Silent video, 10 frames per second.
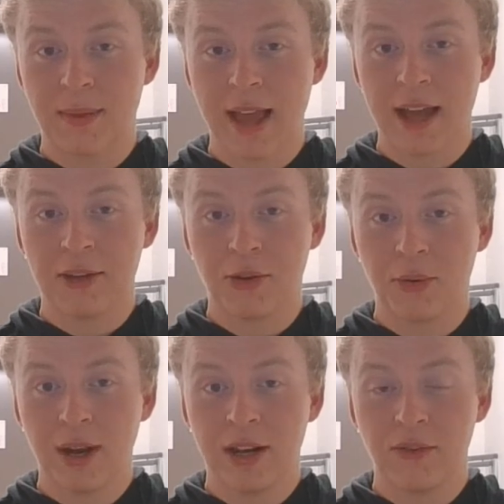had
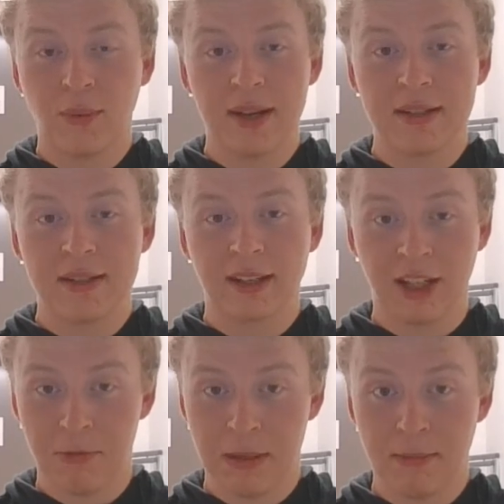creative ways to
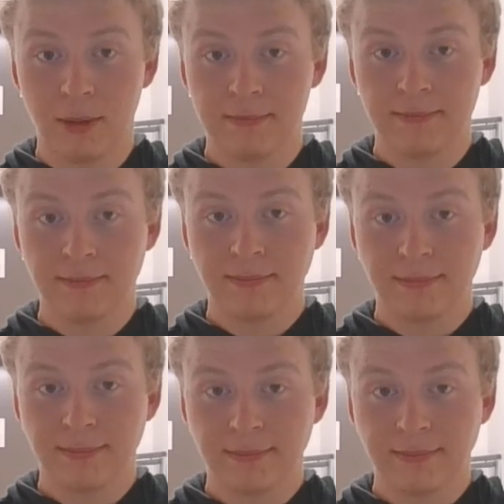kill people
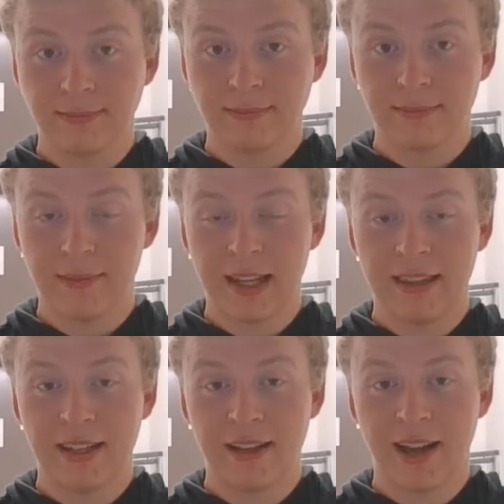
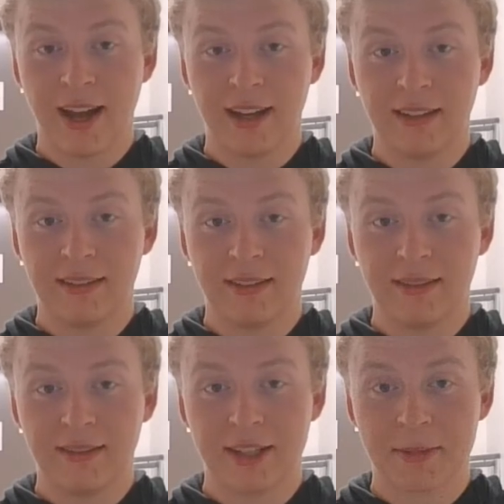and then hide,
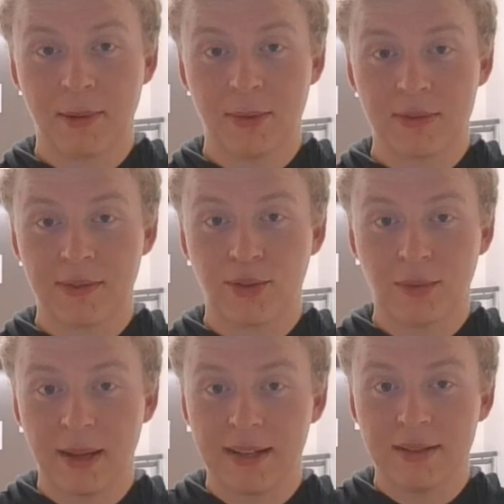dispose of the
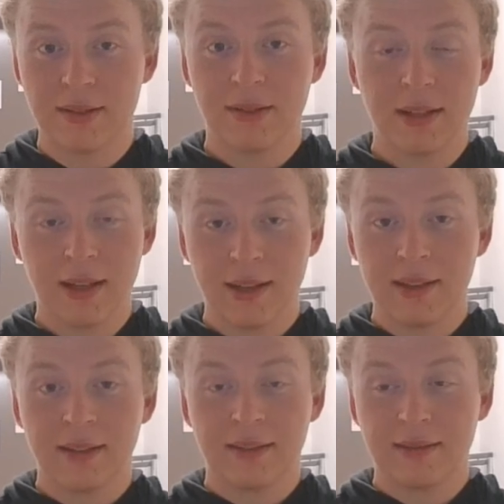remains,
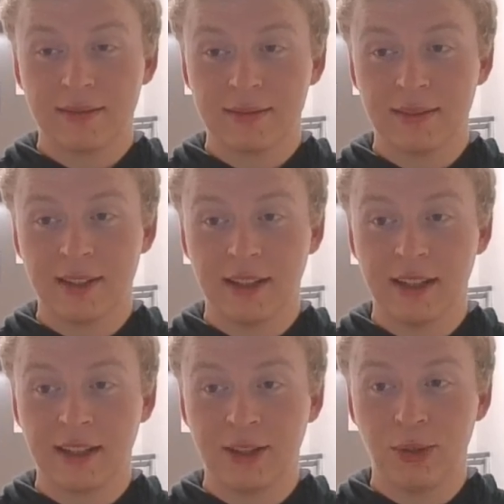
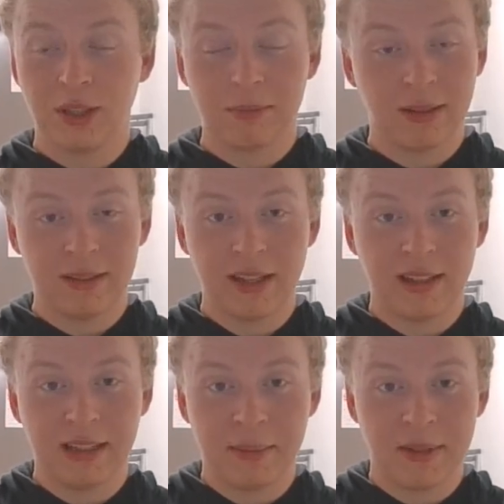including but
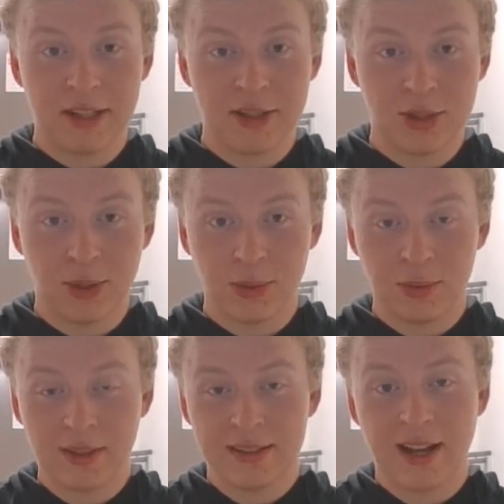not limited
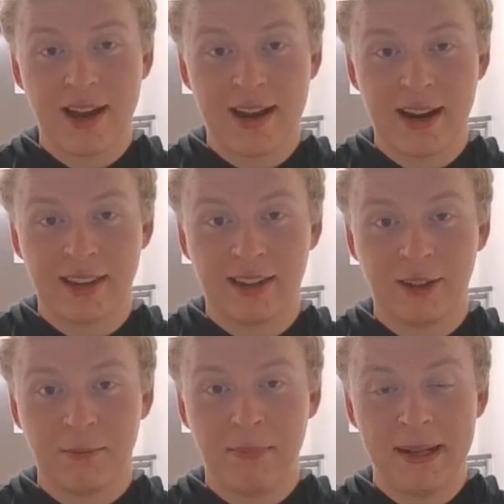to tying
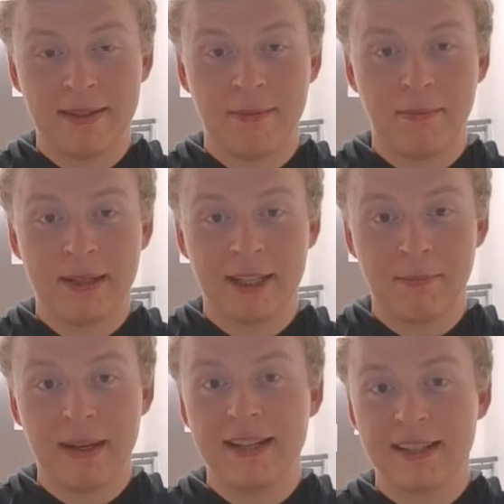little bits
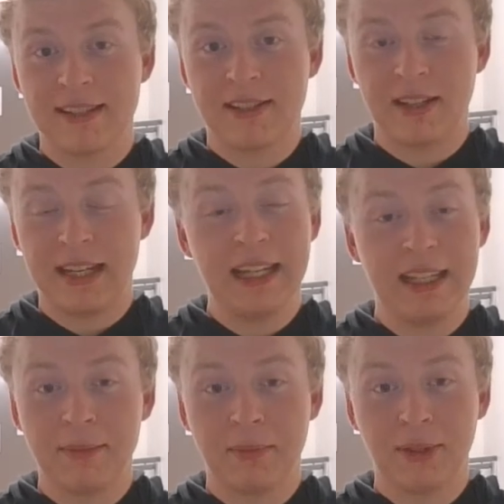and pieces to
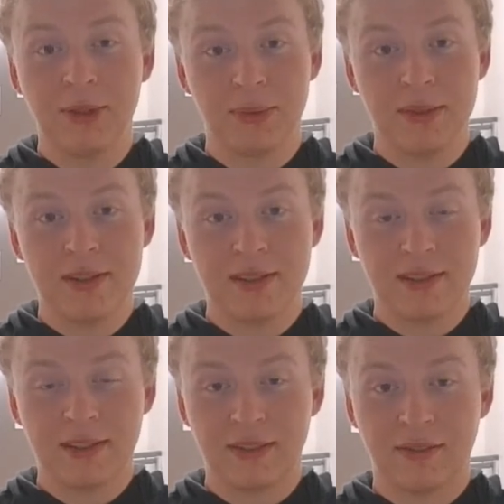helium balloons
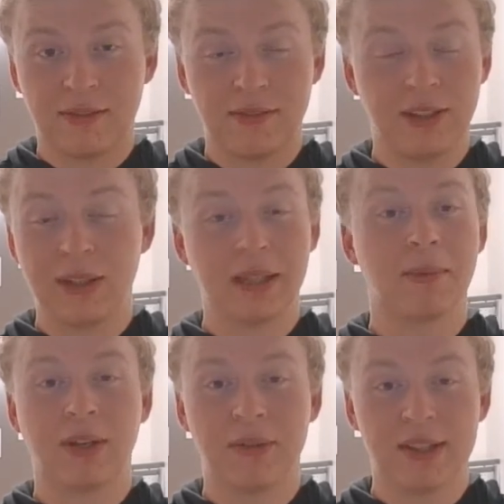and floating them
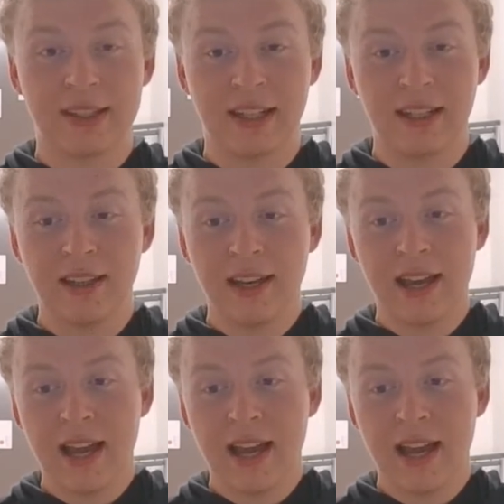around the city